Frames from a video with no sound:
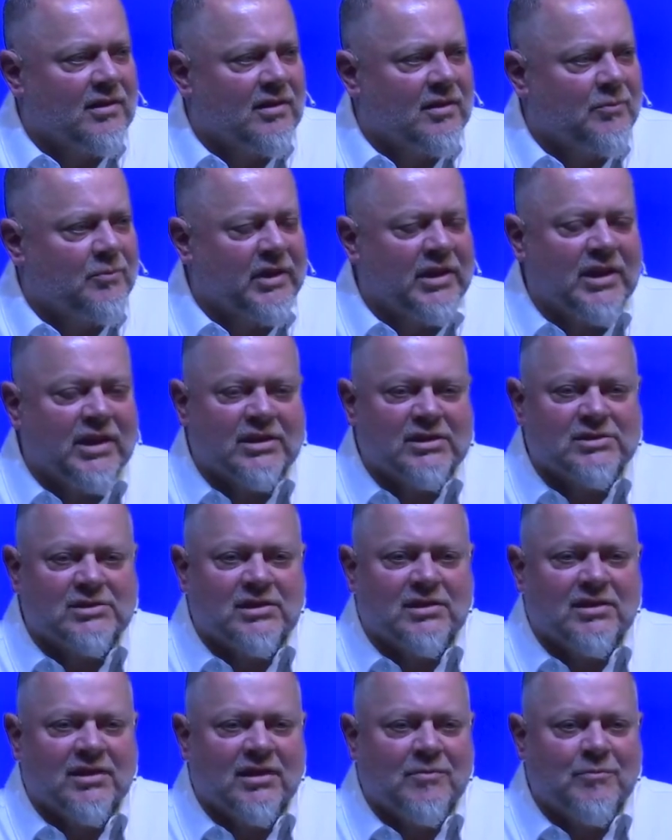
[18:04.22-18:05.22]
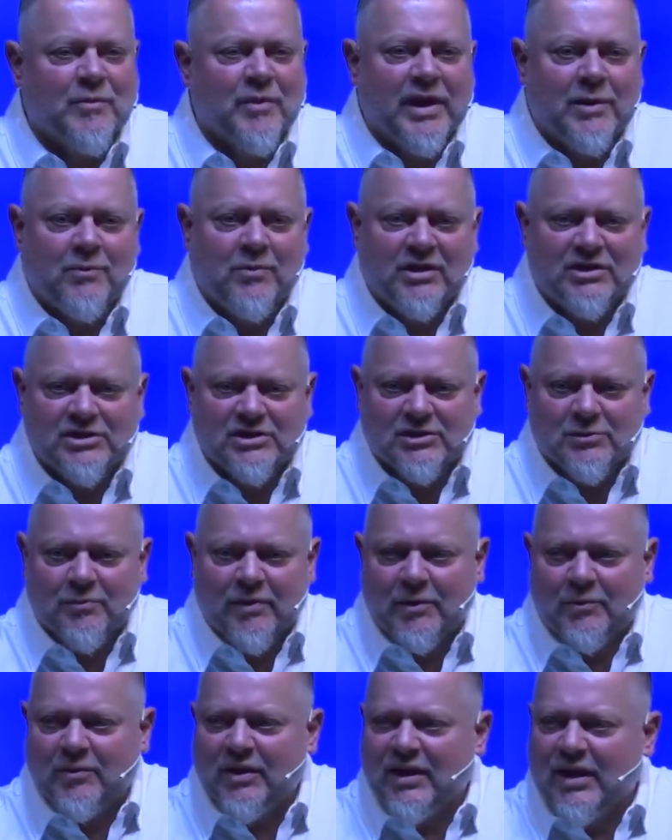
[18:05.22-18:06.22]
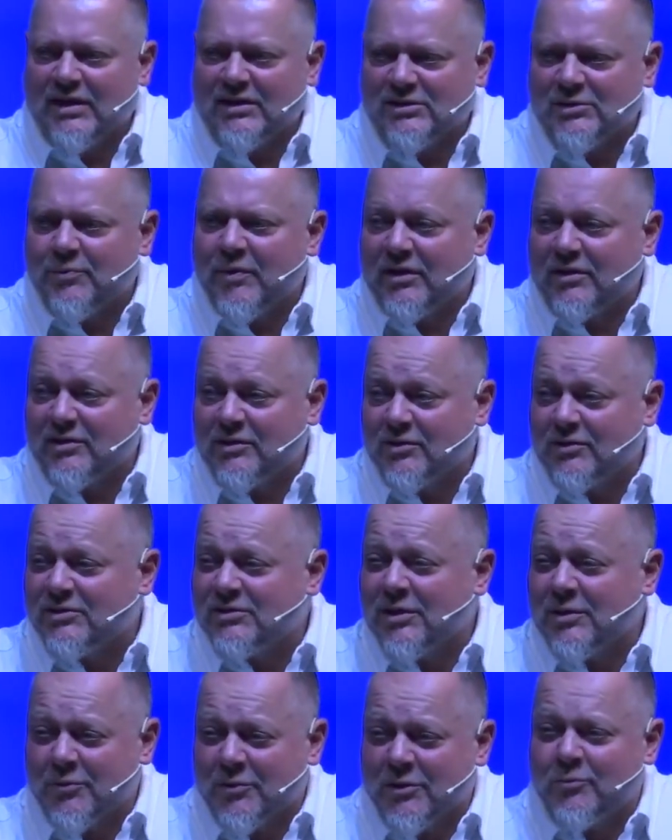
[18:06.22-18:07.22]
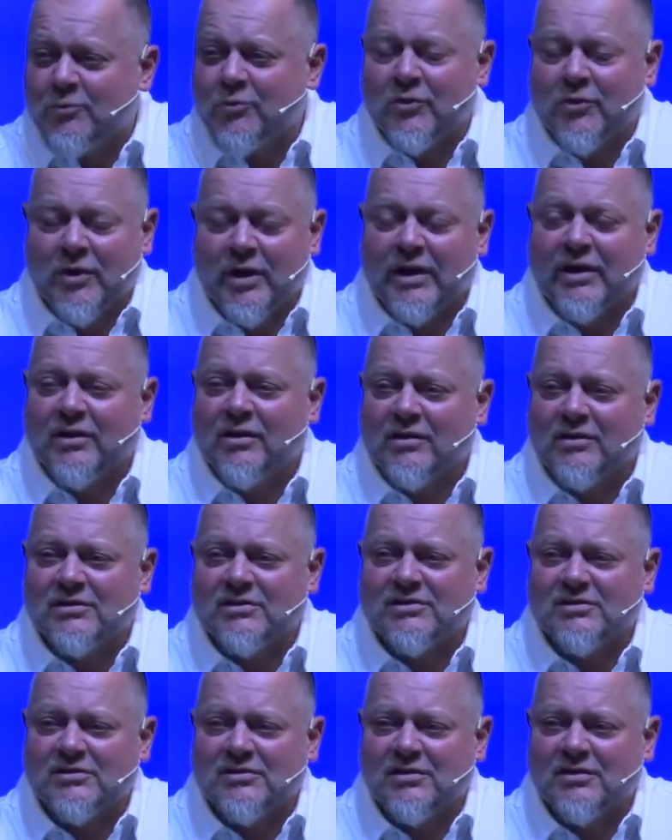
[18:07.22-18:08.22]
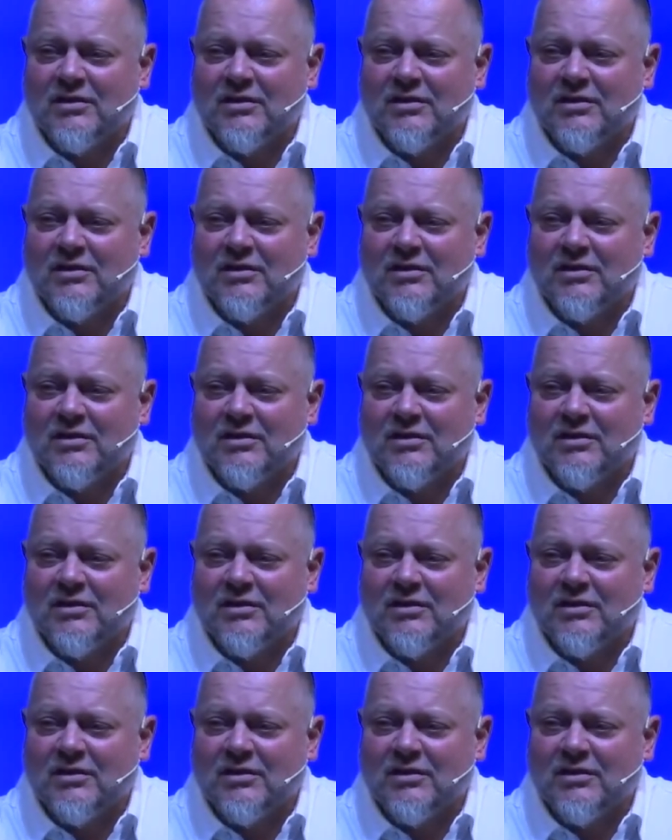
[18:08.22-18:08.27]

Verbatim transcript: Because maybe, just maybe, God's about to do something miraculous